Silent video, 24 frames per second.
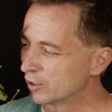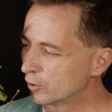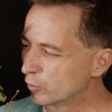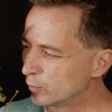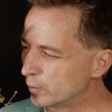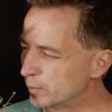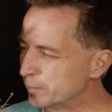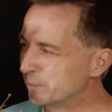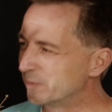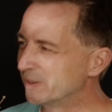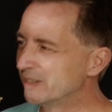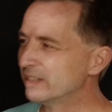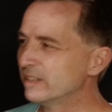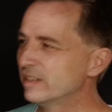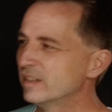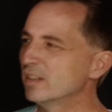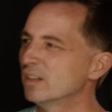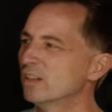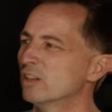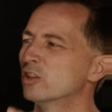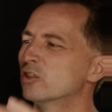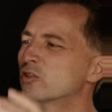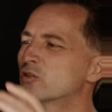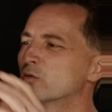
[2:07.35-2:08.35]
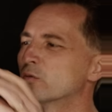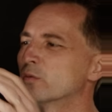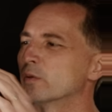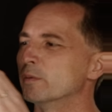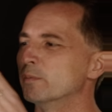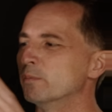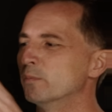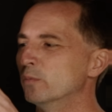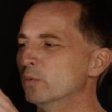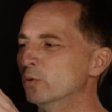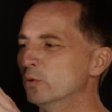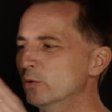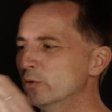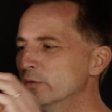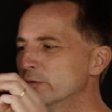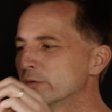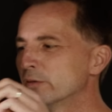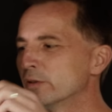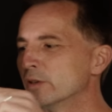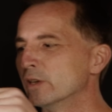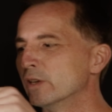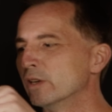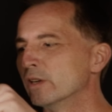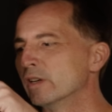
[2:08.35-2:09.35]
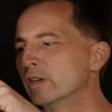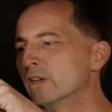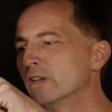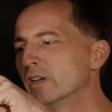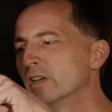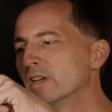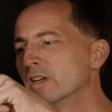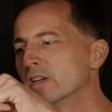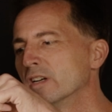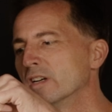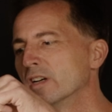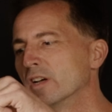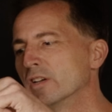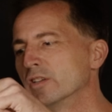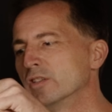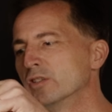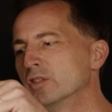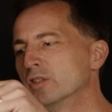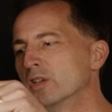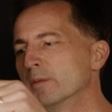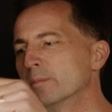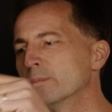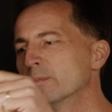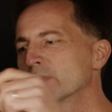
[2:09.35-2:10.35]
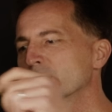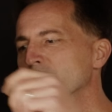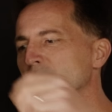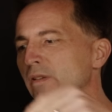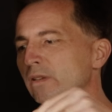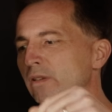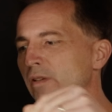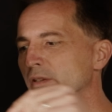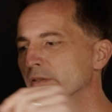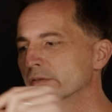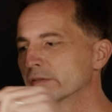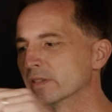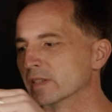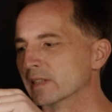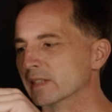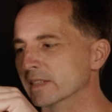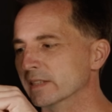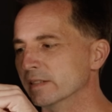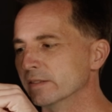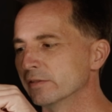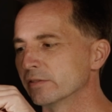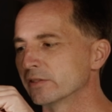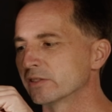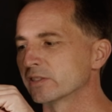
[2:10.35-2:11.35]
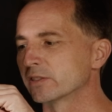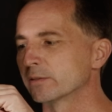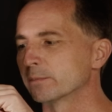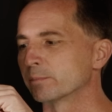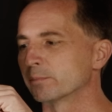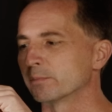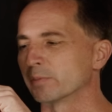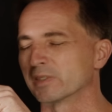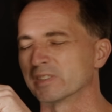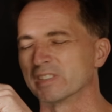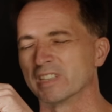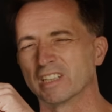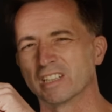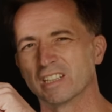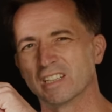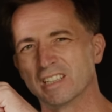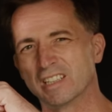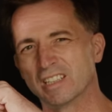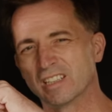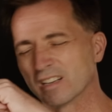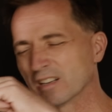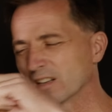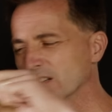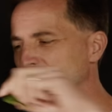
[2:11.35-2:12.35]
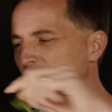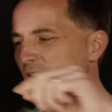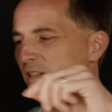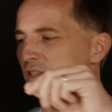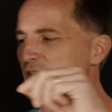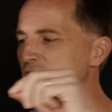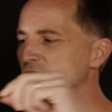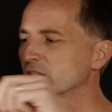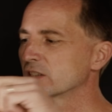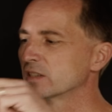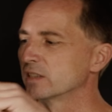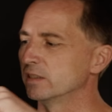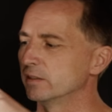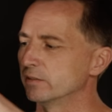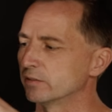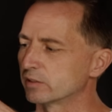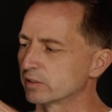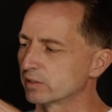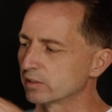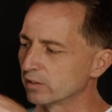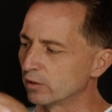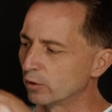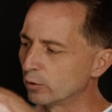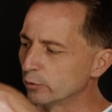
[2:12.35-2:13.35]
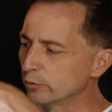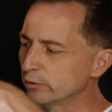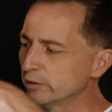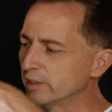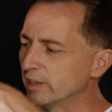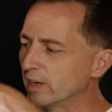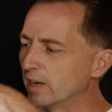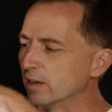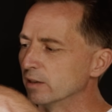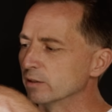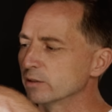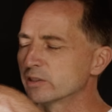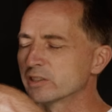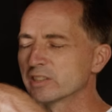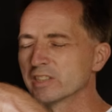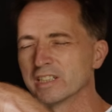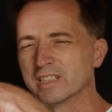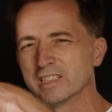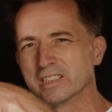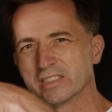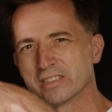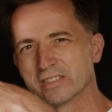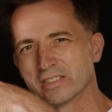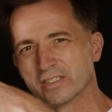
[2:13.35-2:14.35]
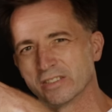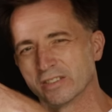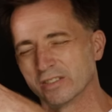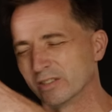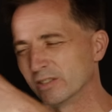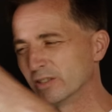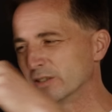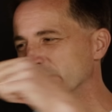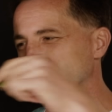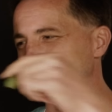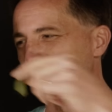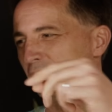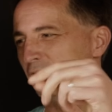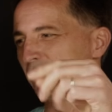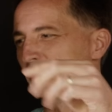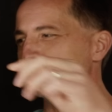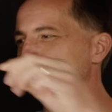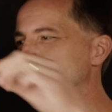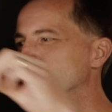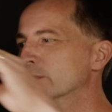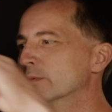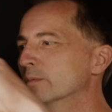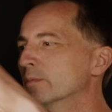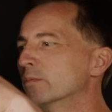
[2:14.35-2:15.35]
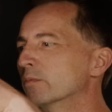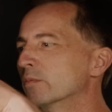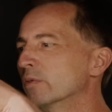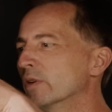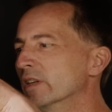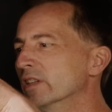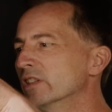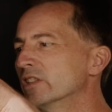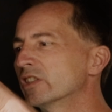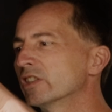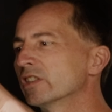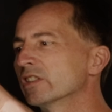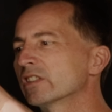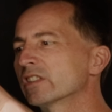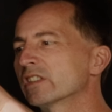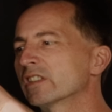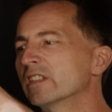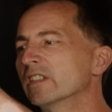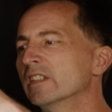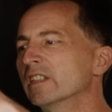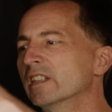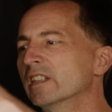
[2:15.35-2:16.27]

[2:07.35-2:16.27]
We mean to remove a number of the leaves, particularly the larger leaves, on the outside of new branches,